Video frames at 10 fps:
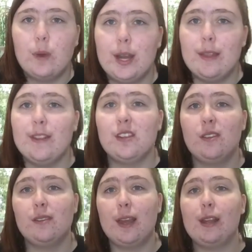one, this
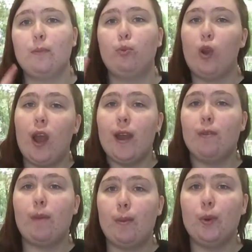is like the pride
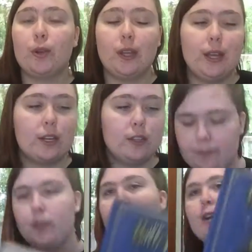of my book collection.
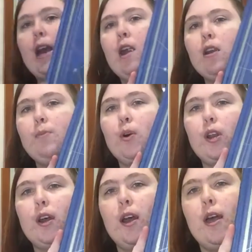This Harry
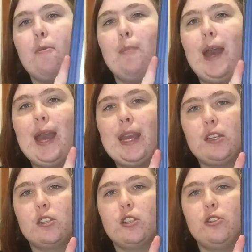Potter
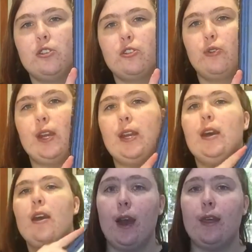page to screen.
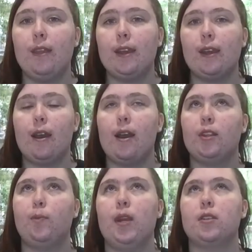I think I
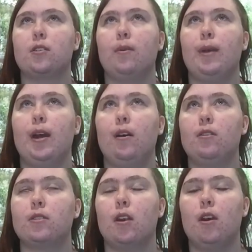spent
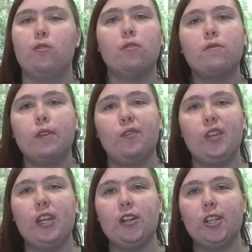about
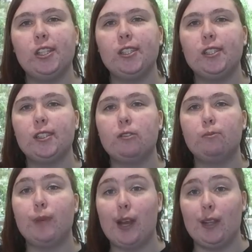
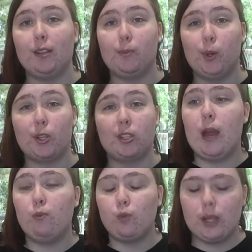$150 buying this book.
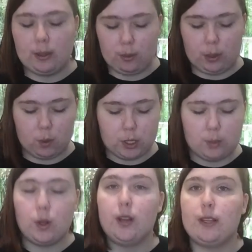I really
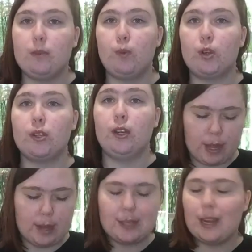wanted one of these books,
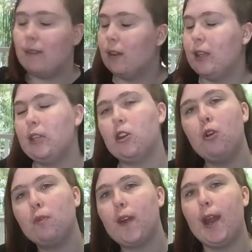but I definitely
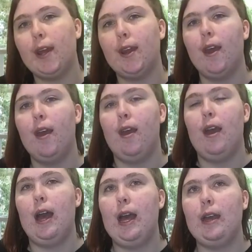don't regret it.
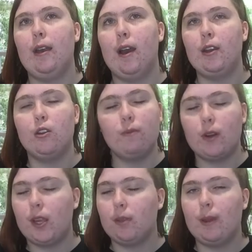I don't
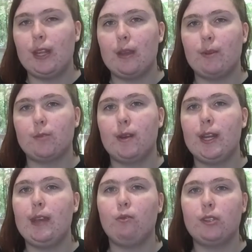regret spending that much
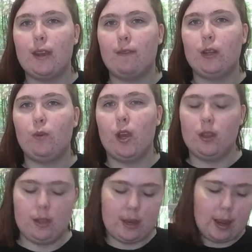money. It was definitely
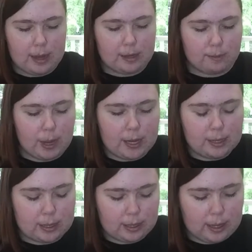worth it. And it's
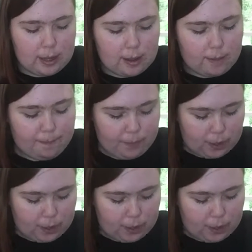basically a